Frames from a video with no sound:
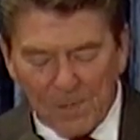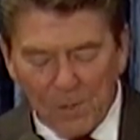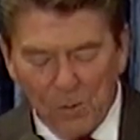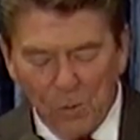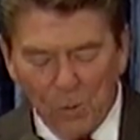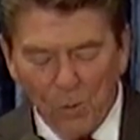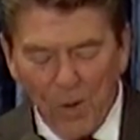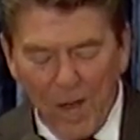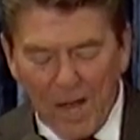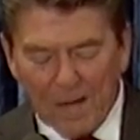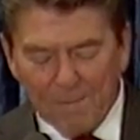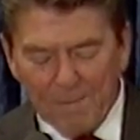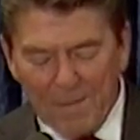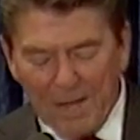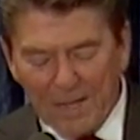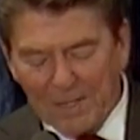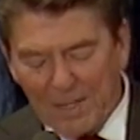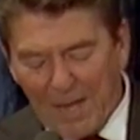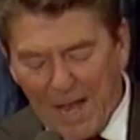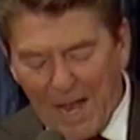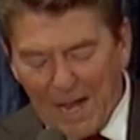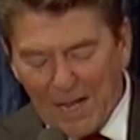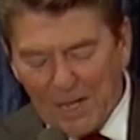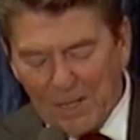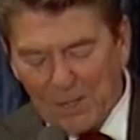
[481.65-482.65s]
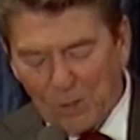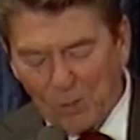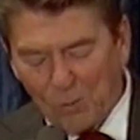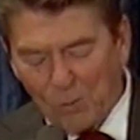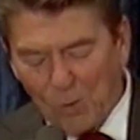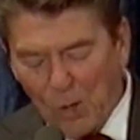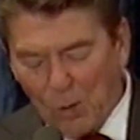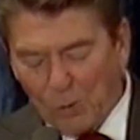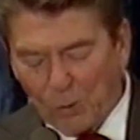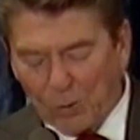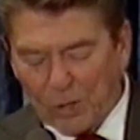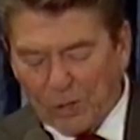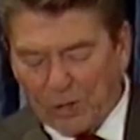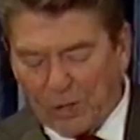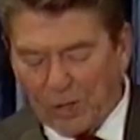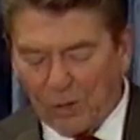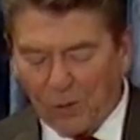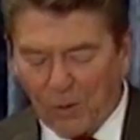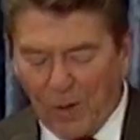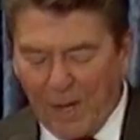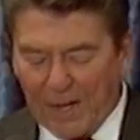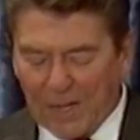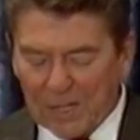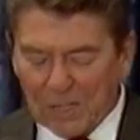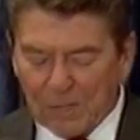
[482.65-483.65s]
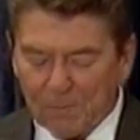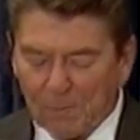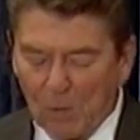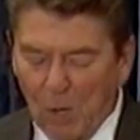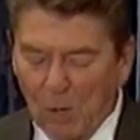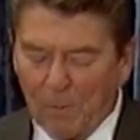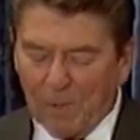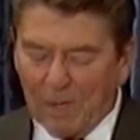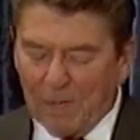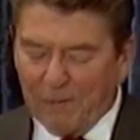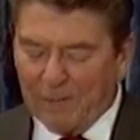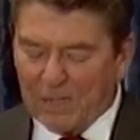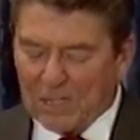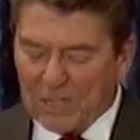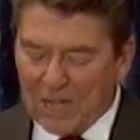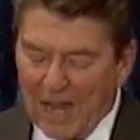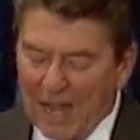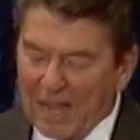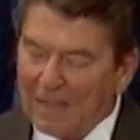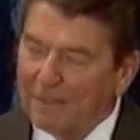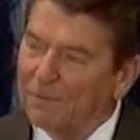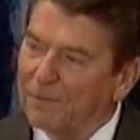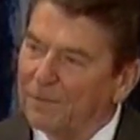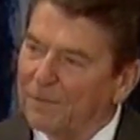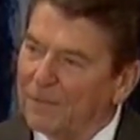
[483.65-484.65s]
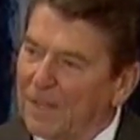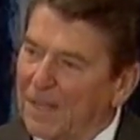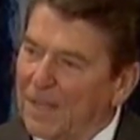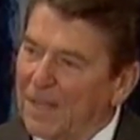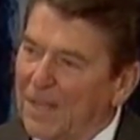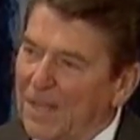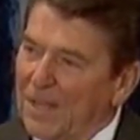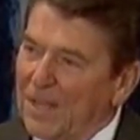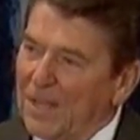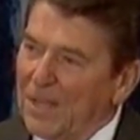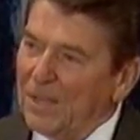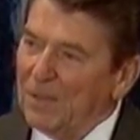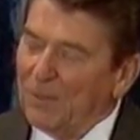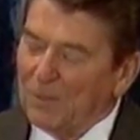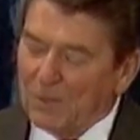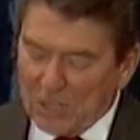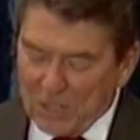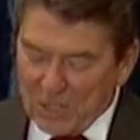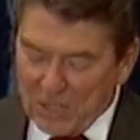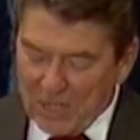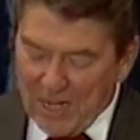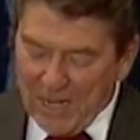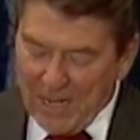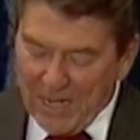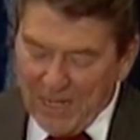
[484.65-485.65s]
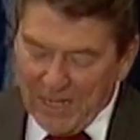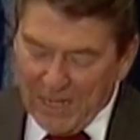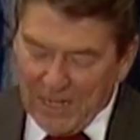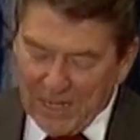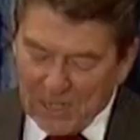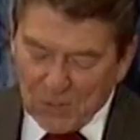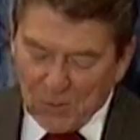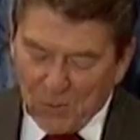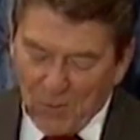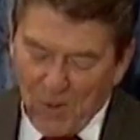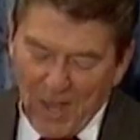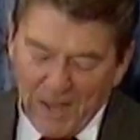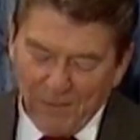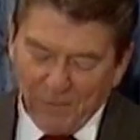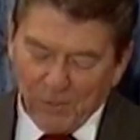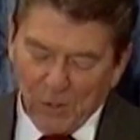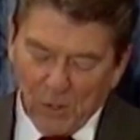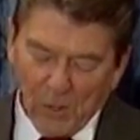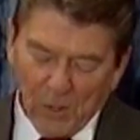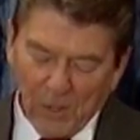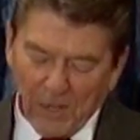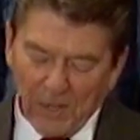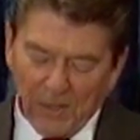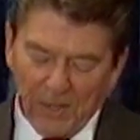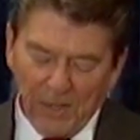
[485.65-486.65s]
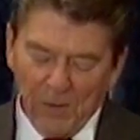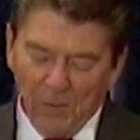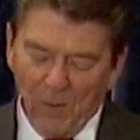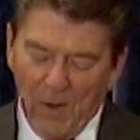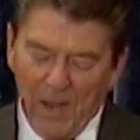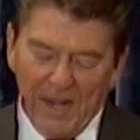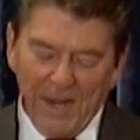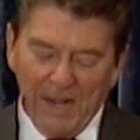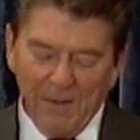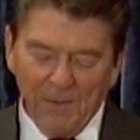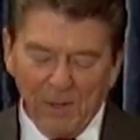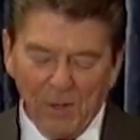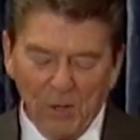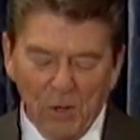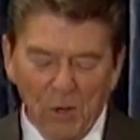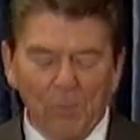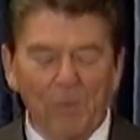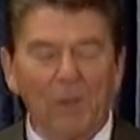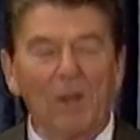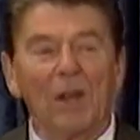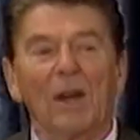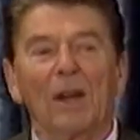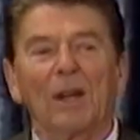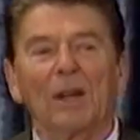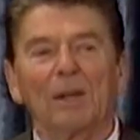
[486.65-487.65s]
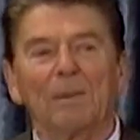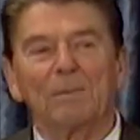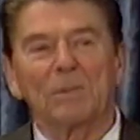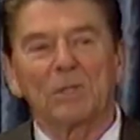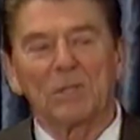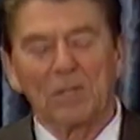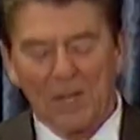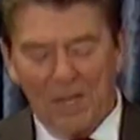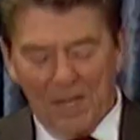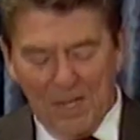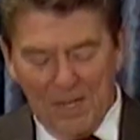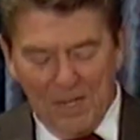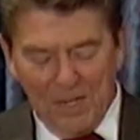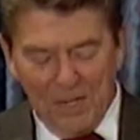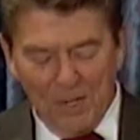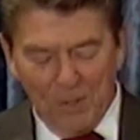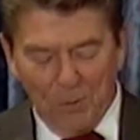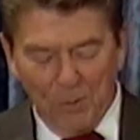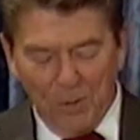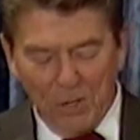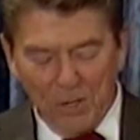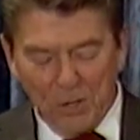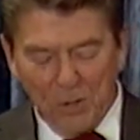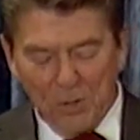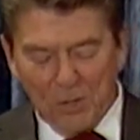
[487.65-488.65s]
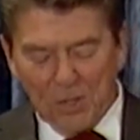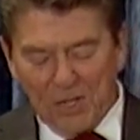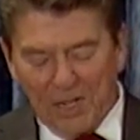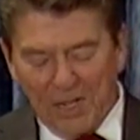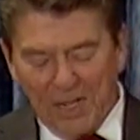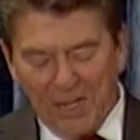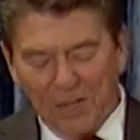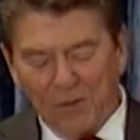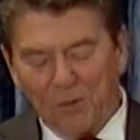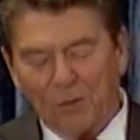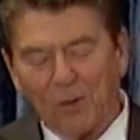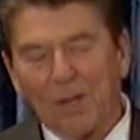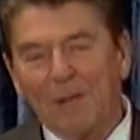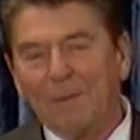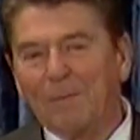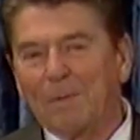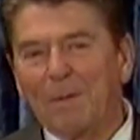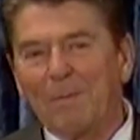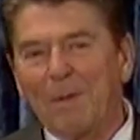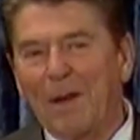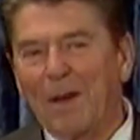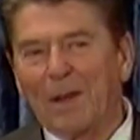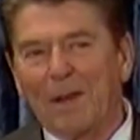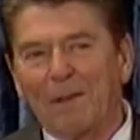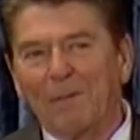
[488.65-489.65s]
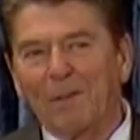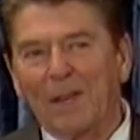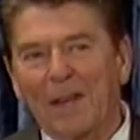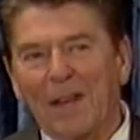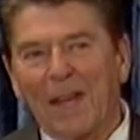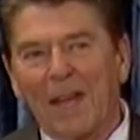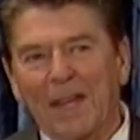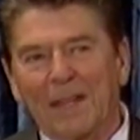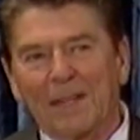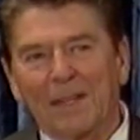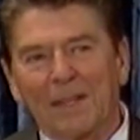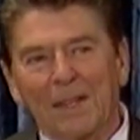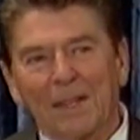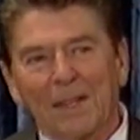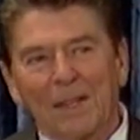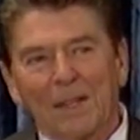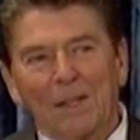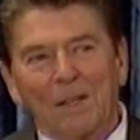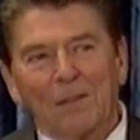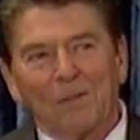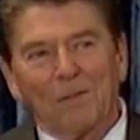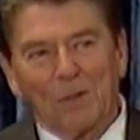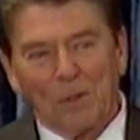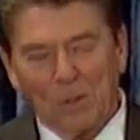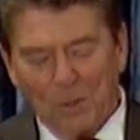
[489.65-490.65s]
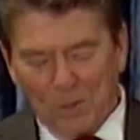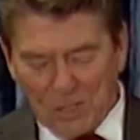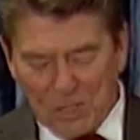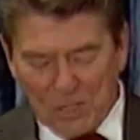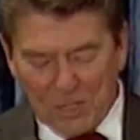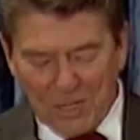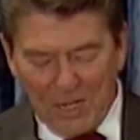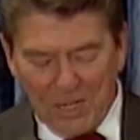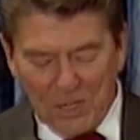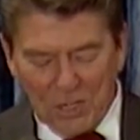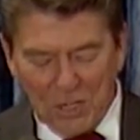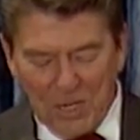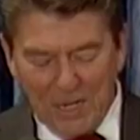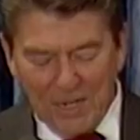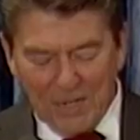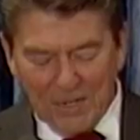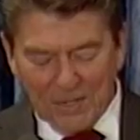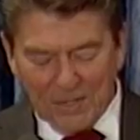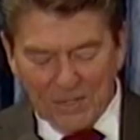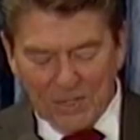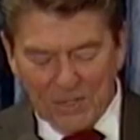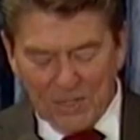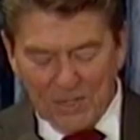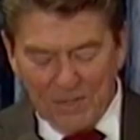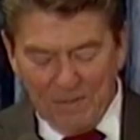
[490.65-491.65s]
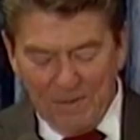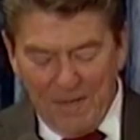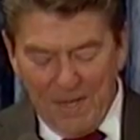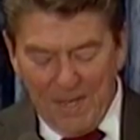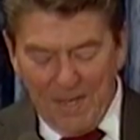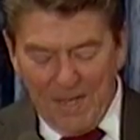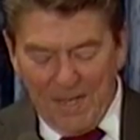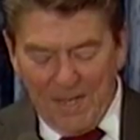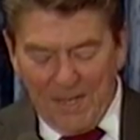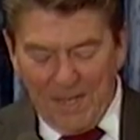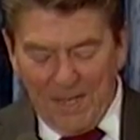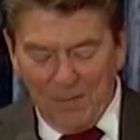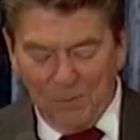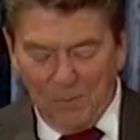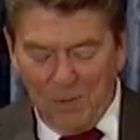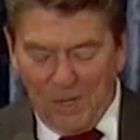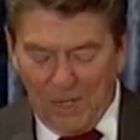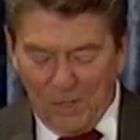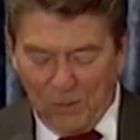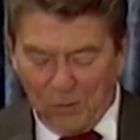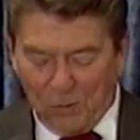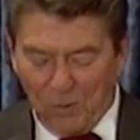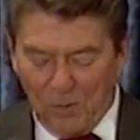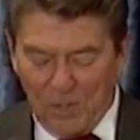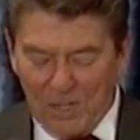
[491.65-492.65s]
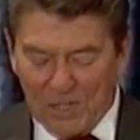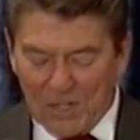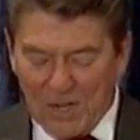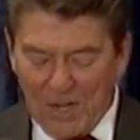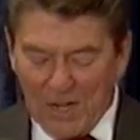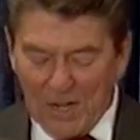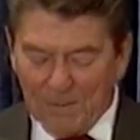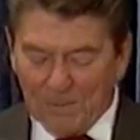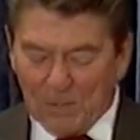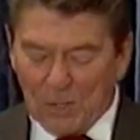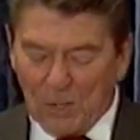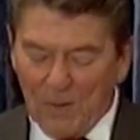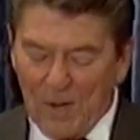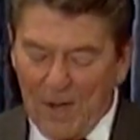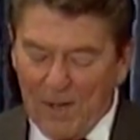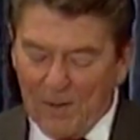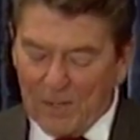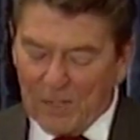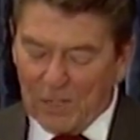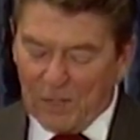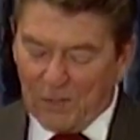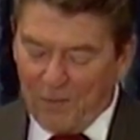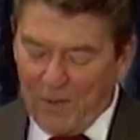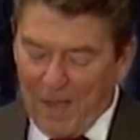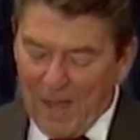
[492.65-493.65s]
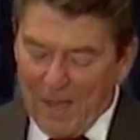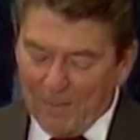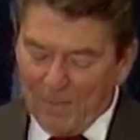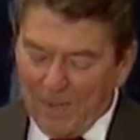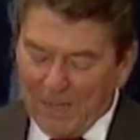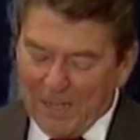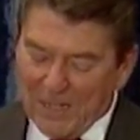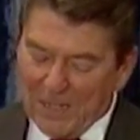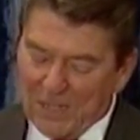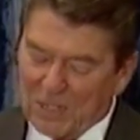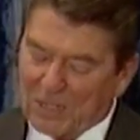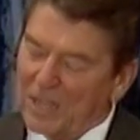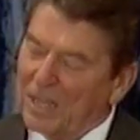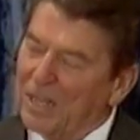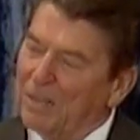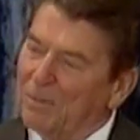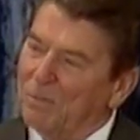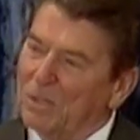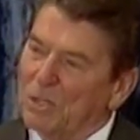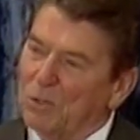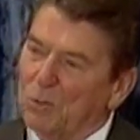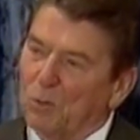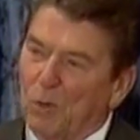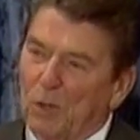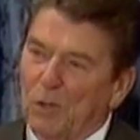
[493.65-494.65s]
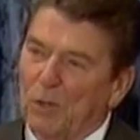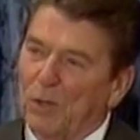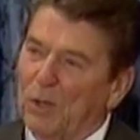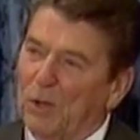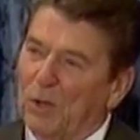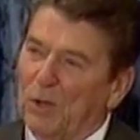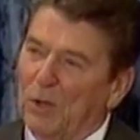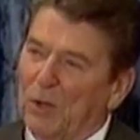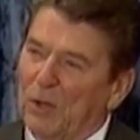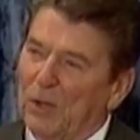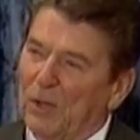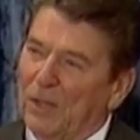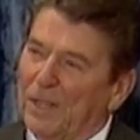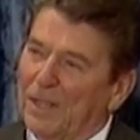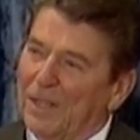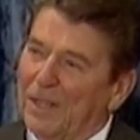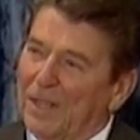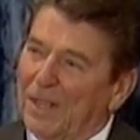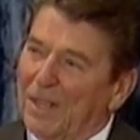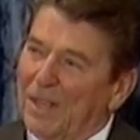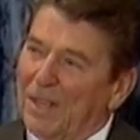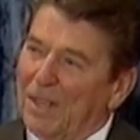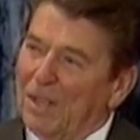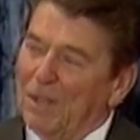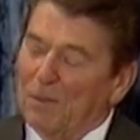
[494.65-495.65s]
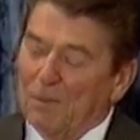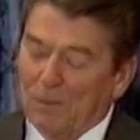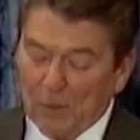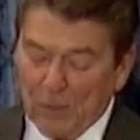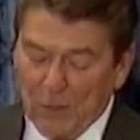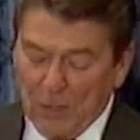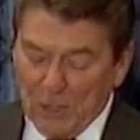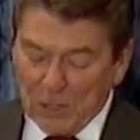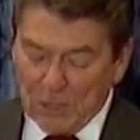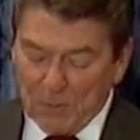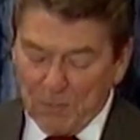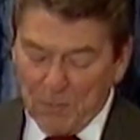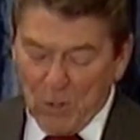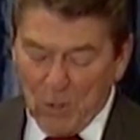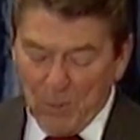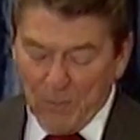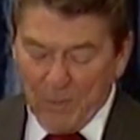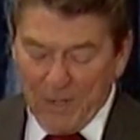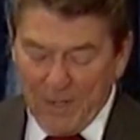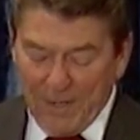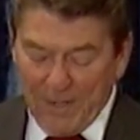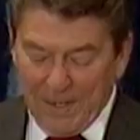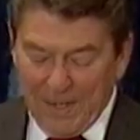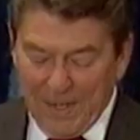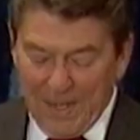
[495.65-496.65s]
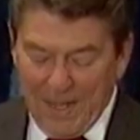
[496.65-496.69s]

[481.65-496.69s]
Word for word: Red McDaniel wrote that the greatest moment of his life was seeing his wife, Dorothy, waiting with open arms, a reunion he dreamed about every night for those six years. And when he threw his arms around his family, he said it was worth it all for this moment.